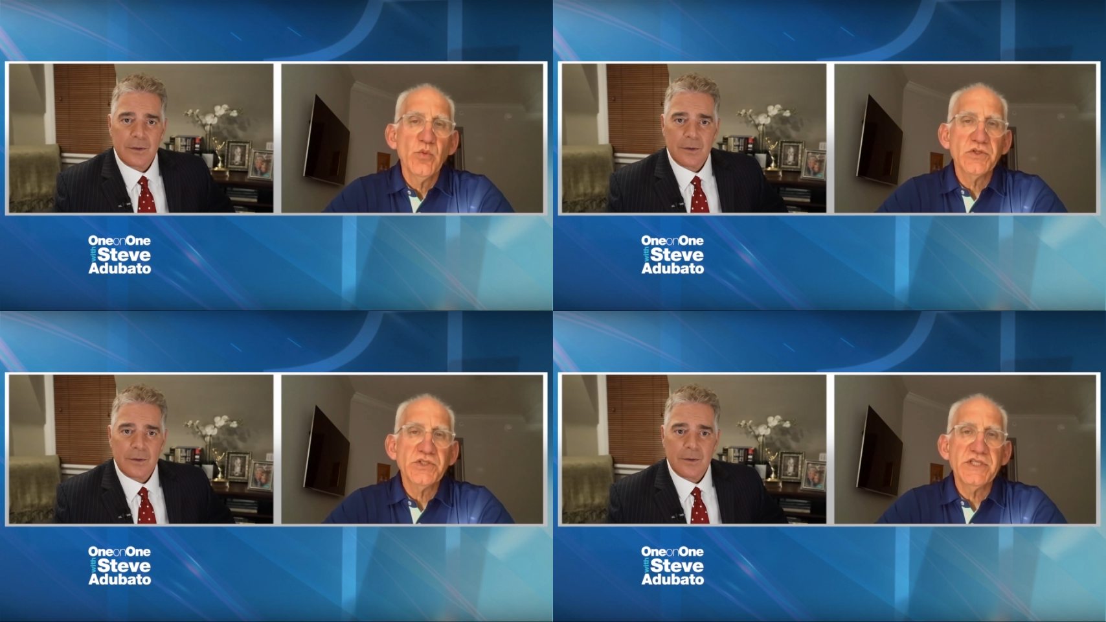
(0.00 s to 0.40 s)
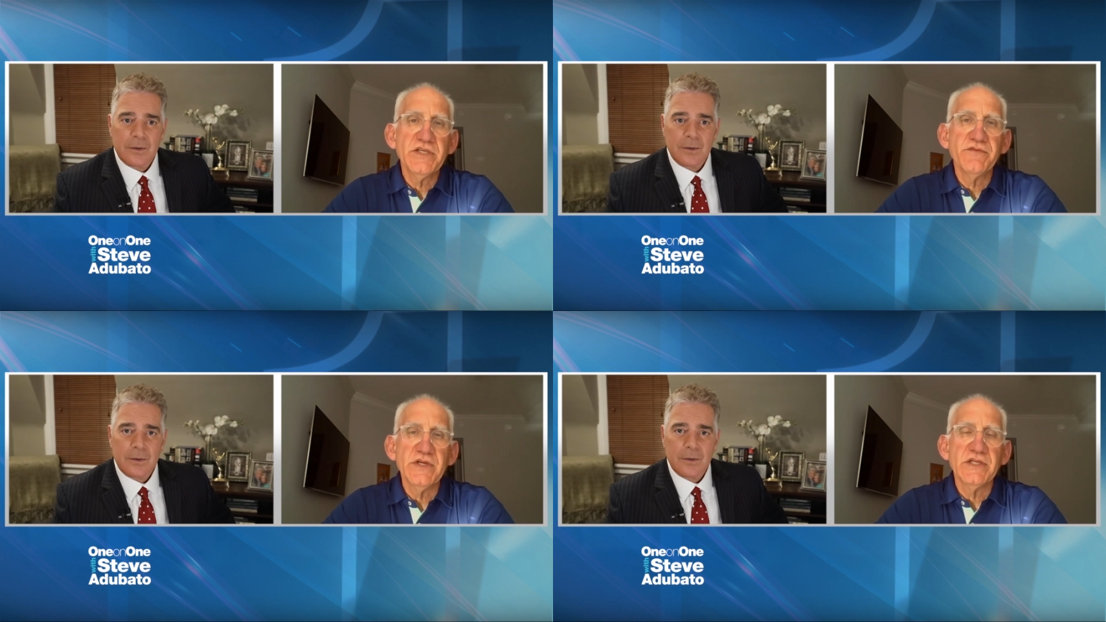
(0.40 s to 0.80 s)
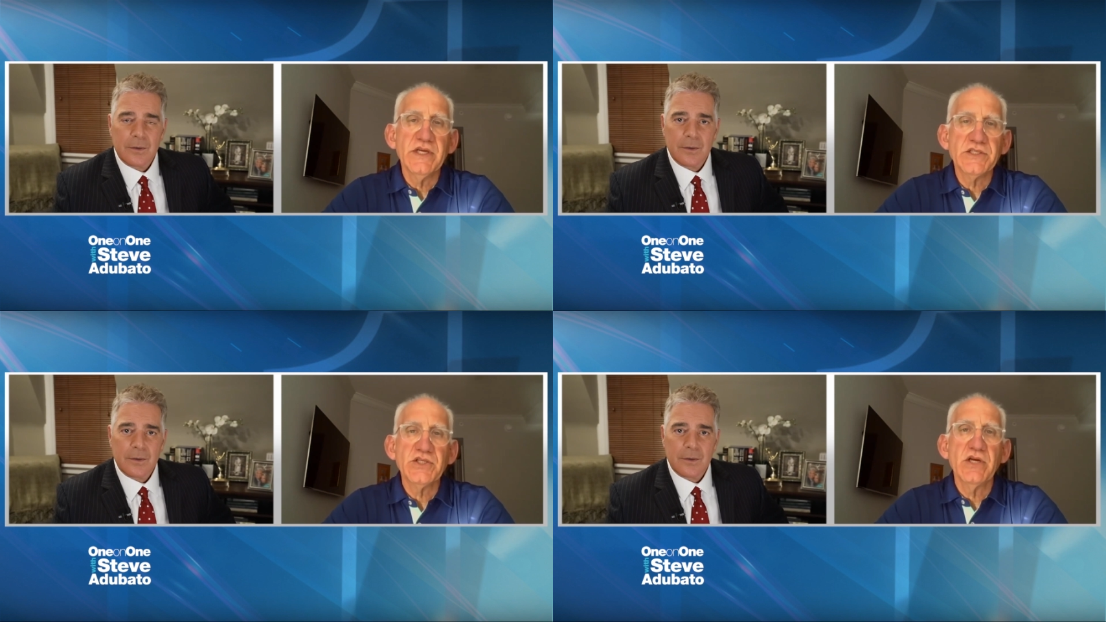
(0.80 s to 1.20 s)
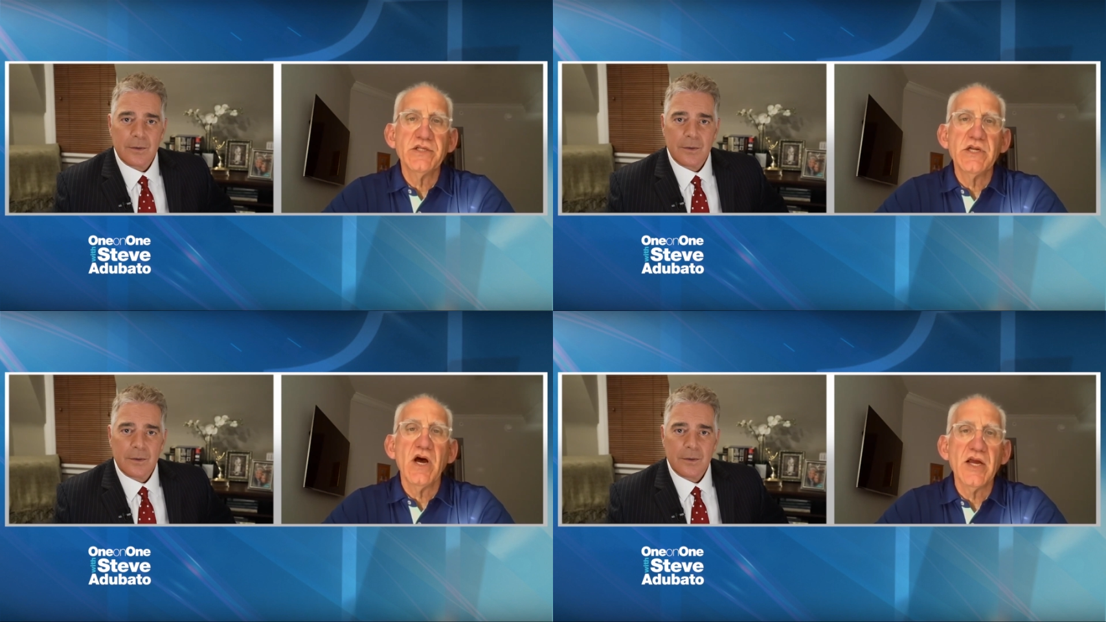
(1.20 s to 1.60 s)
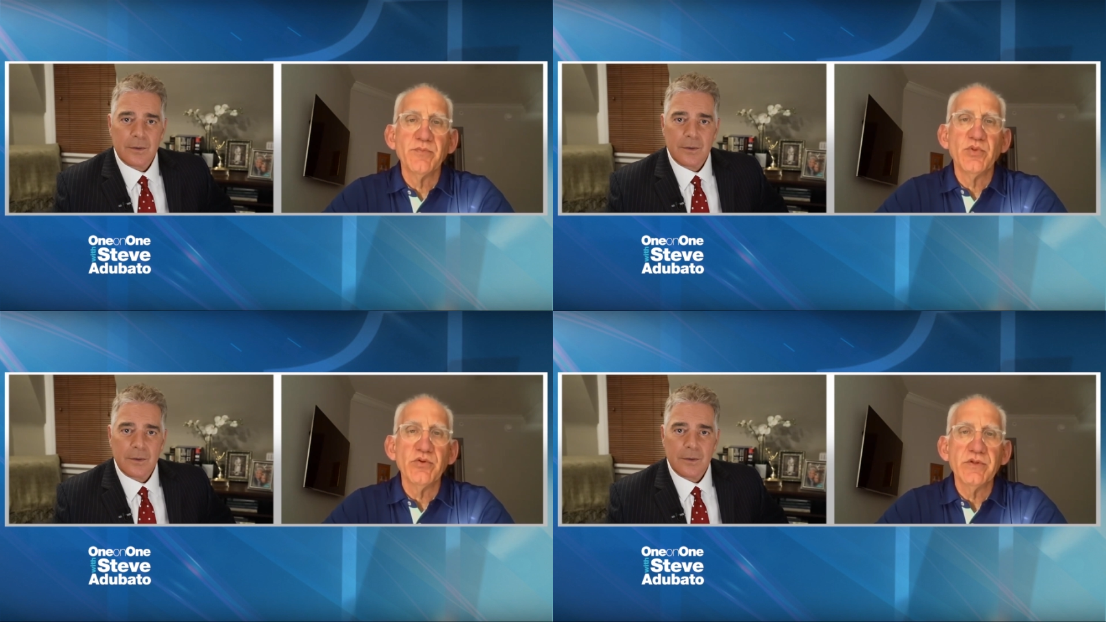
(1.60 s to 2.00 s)
Speaker 1: Well, Steve, it, it's
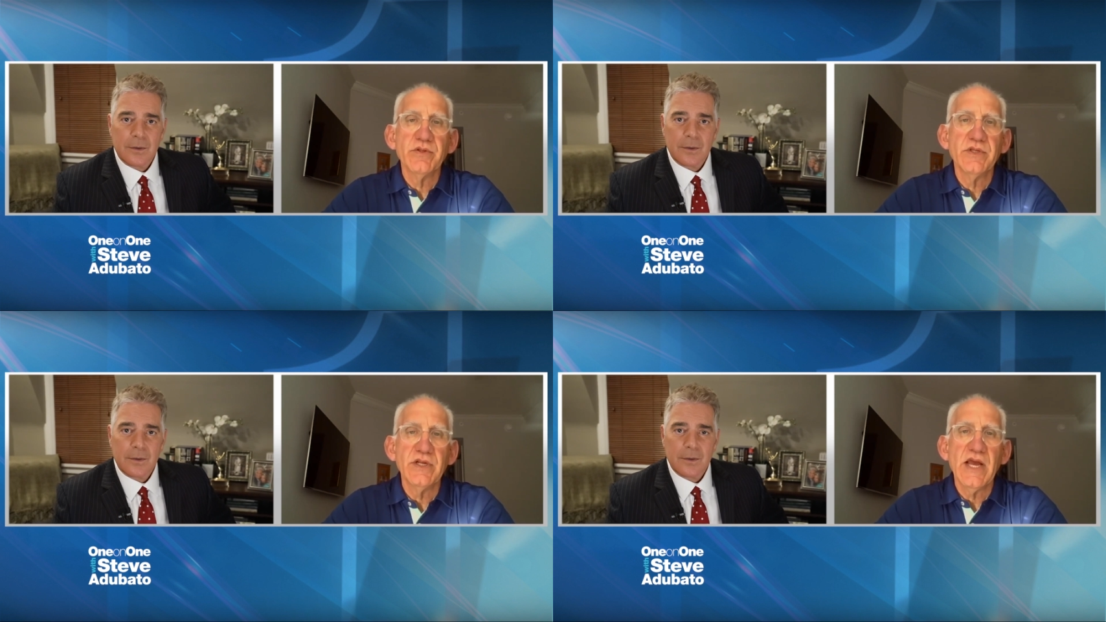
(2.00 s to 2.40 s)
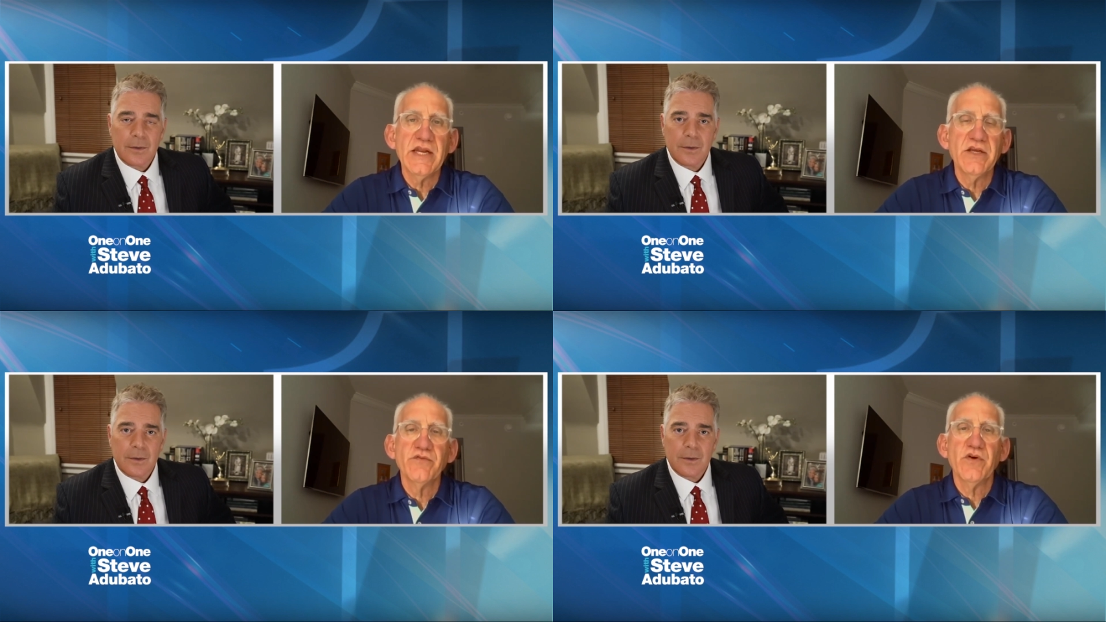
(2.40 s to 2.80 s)
undeniable that any